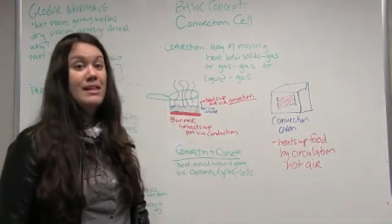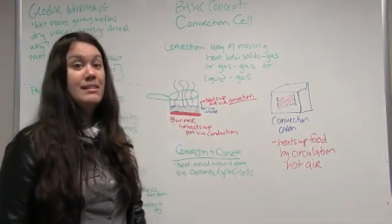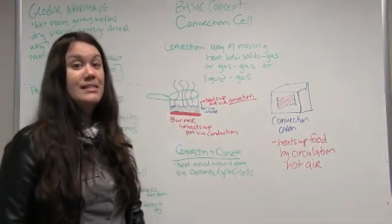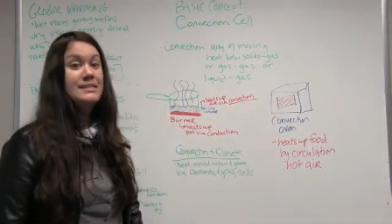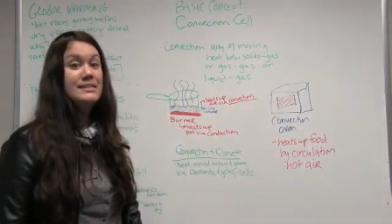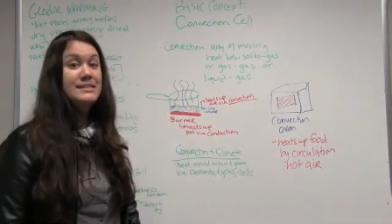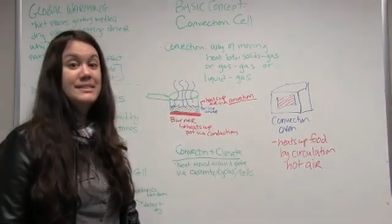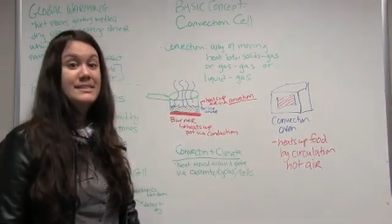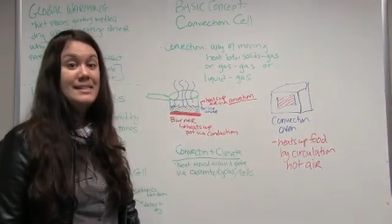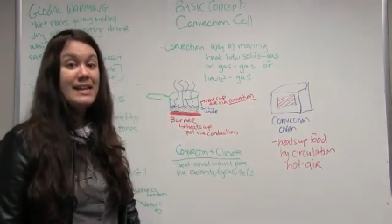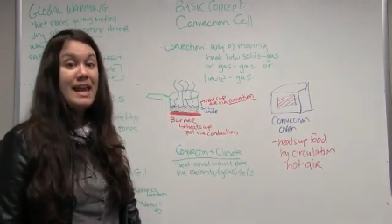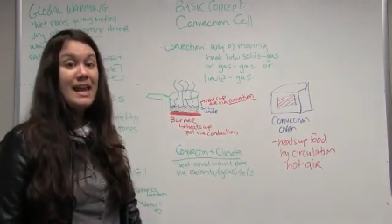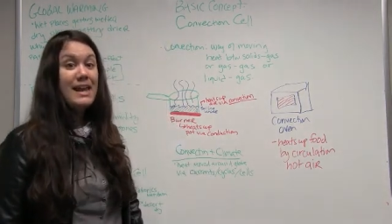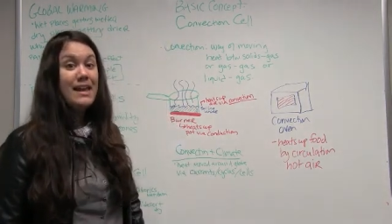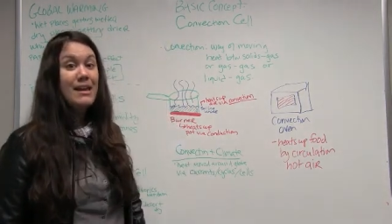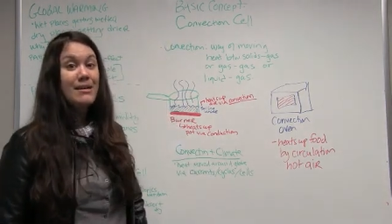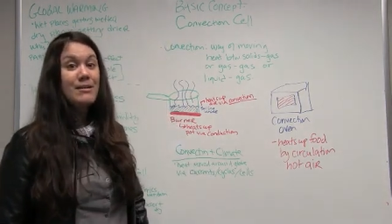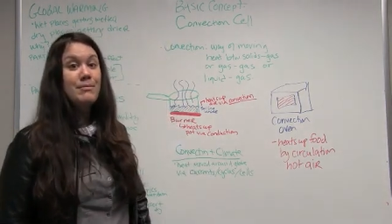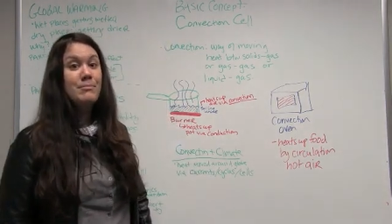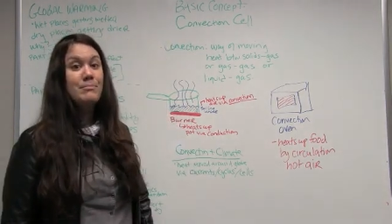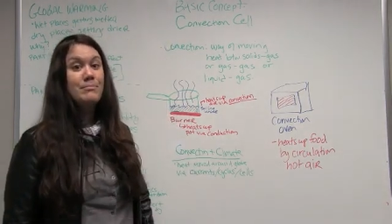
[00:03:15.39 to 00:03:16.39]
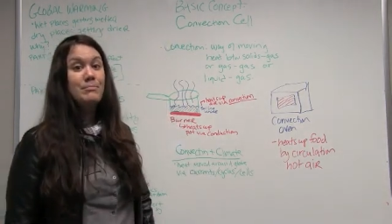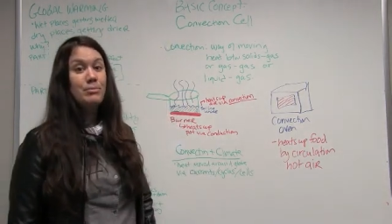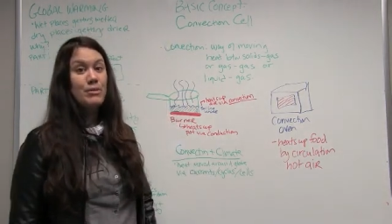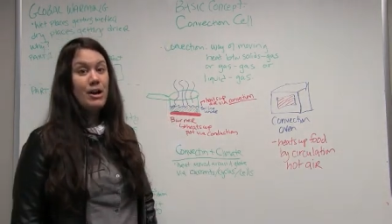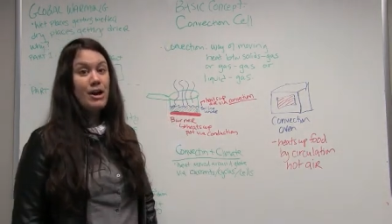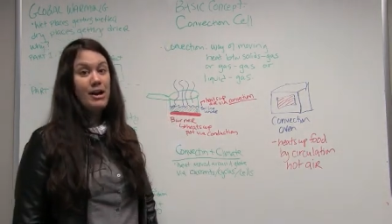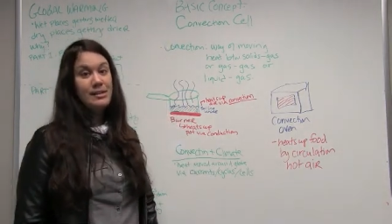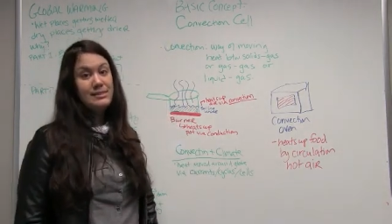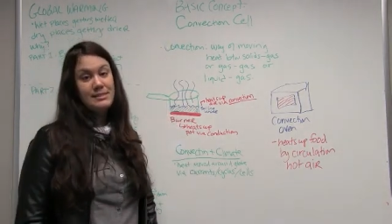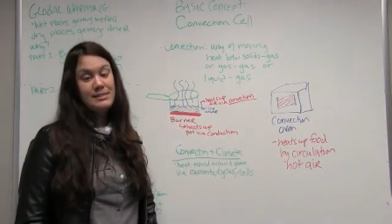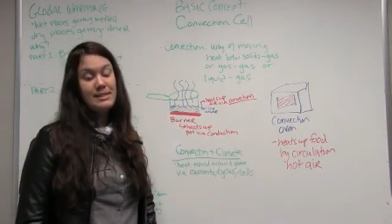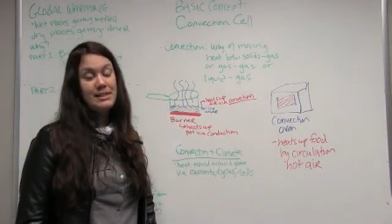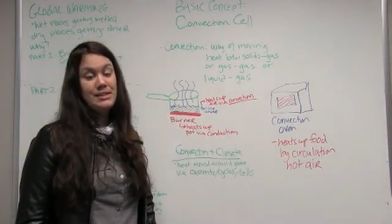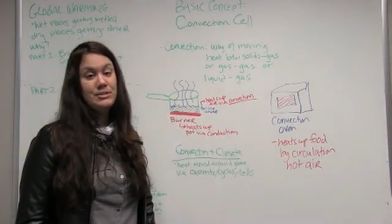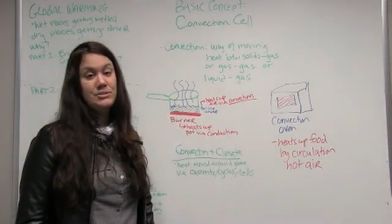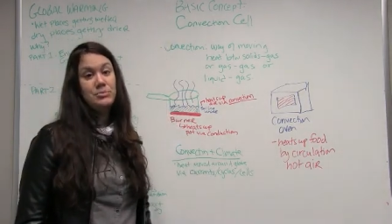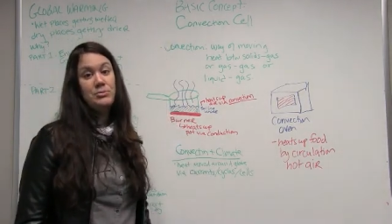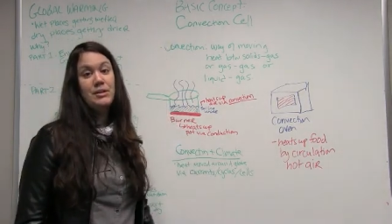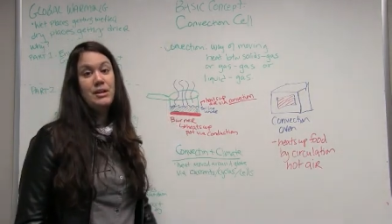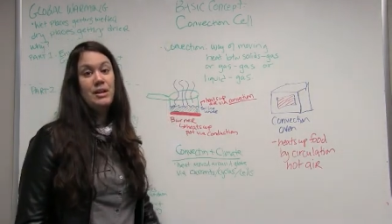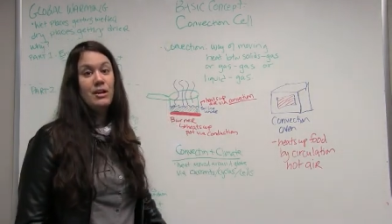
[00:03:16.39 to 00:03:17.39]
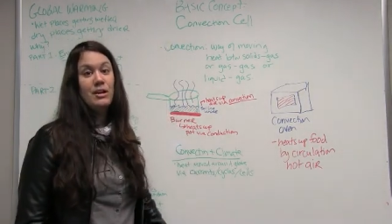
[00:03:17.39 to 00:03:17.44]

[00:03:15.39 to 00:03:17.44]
The same process we